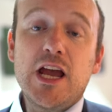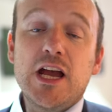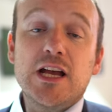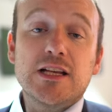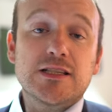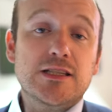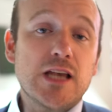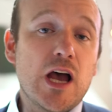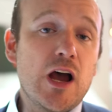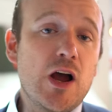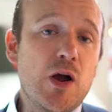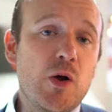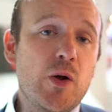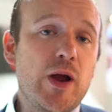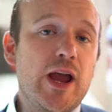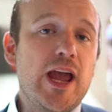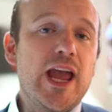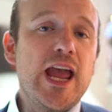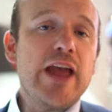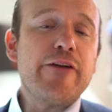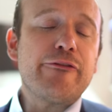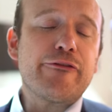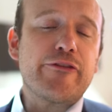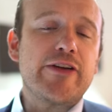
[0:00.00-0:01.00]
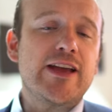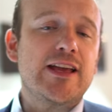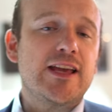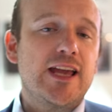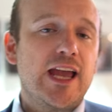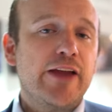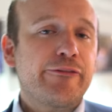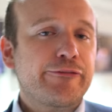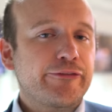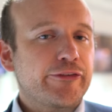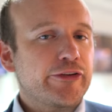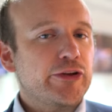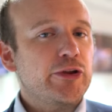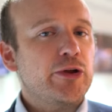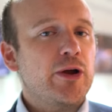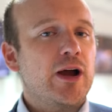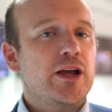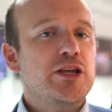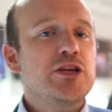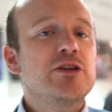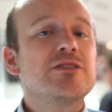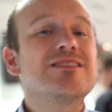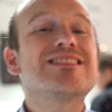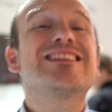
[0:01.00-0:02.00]
So if you
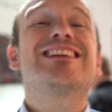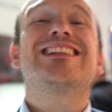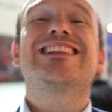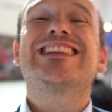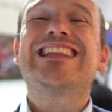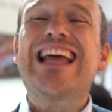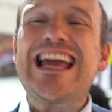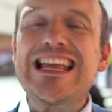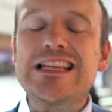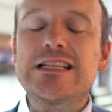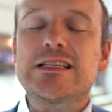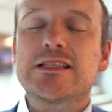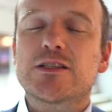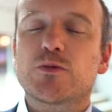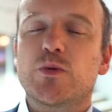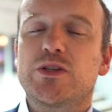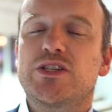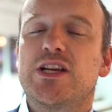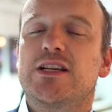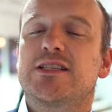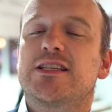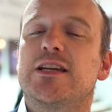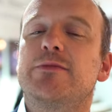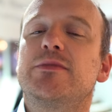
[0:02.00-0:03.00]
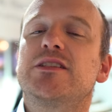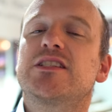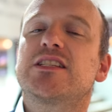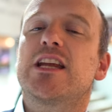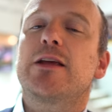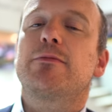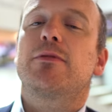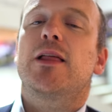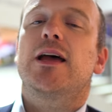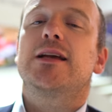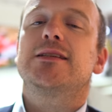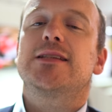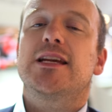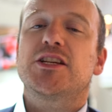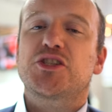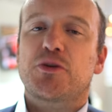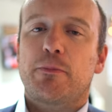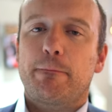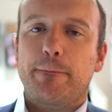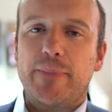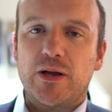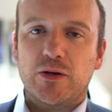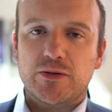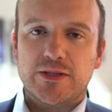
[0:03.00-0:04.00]
are using a lens which has image
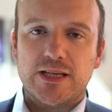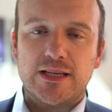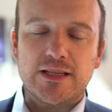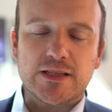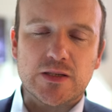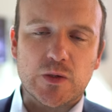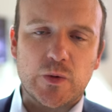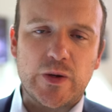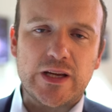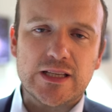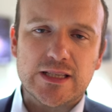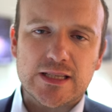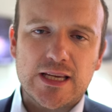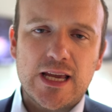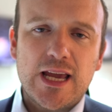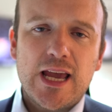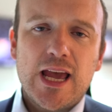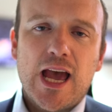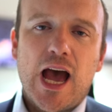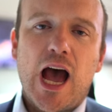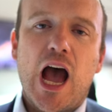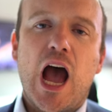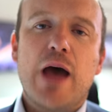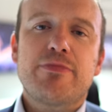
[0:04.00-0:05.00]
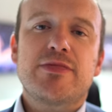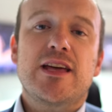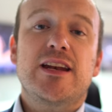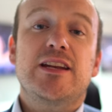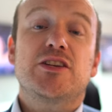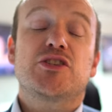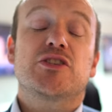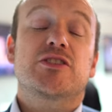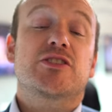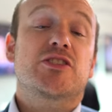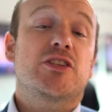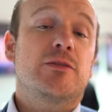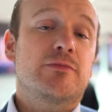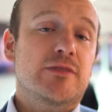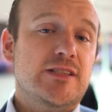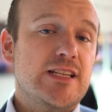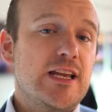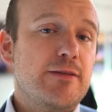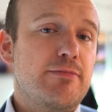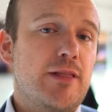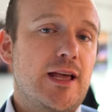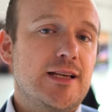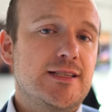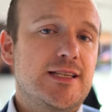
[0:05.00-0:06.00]
stabilization built into it, and then it does some
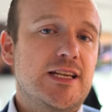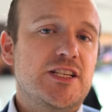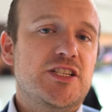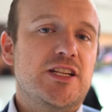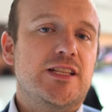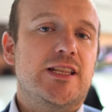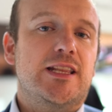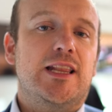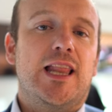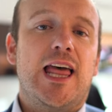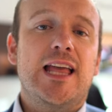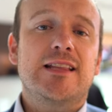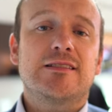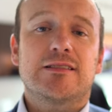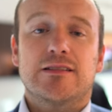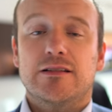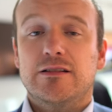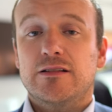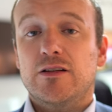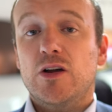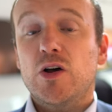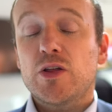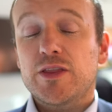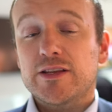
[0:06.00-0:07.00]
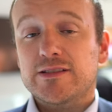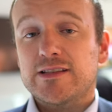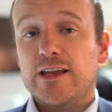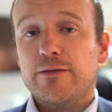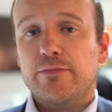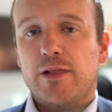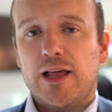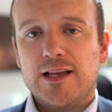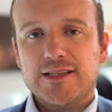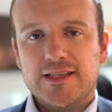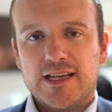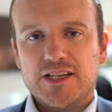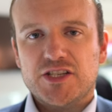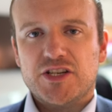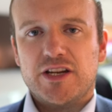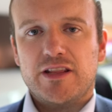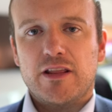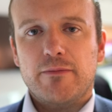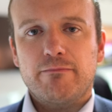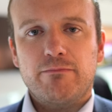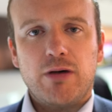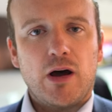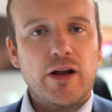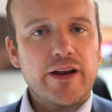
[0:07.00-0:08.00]
stabilization in the lens and other stabilization in
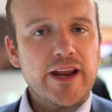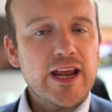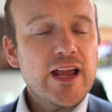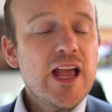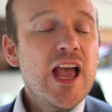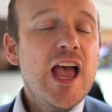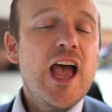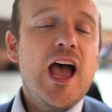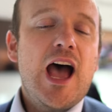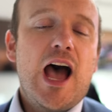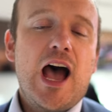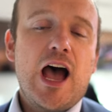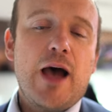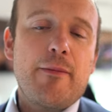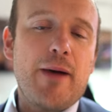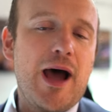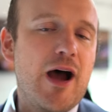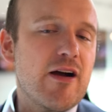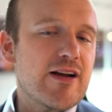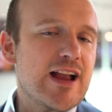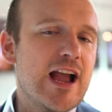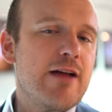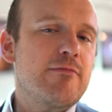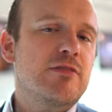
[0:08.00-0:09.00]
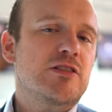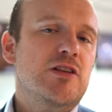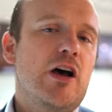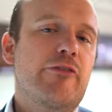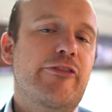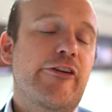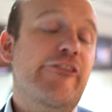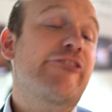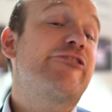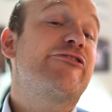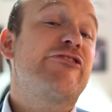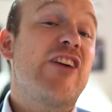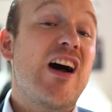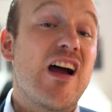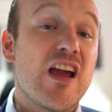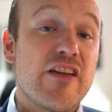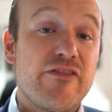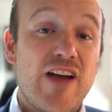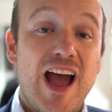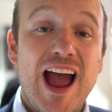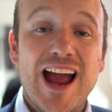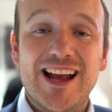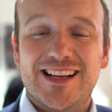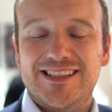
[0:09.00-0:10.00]
the body. Our cameras offer
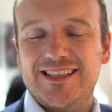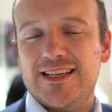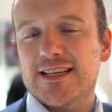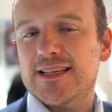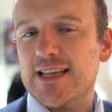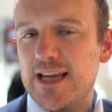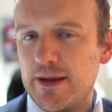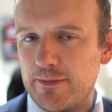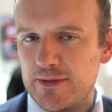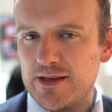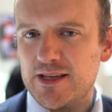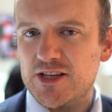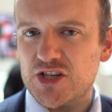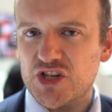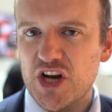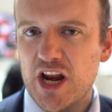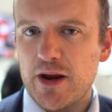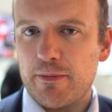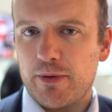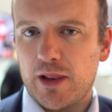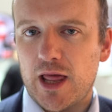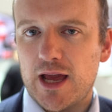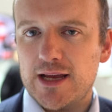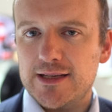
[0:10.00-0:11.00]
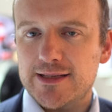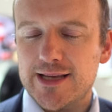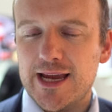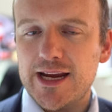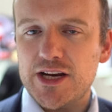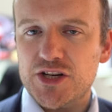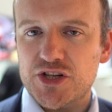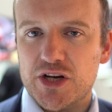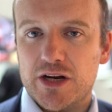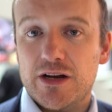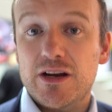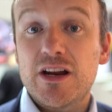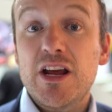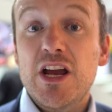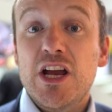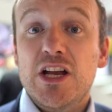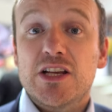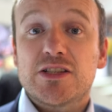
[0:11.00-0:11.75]
5-axis image stabilization.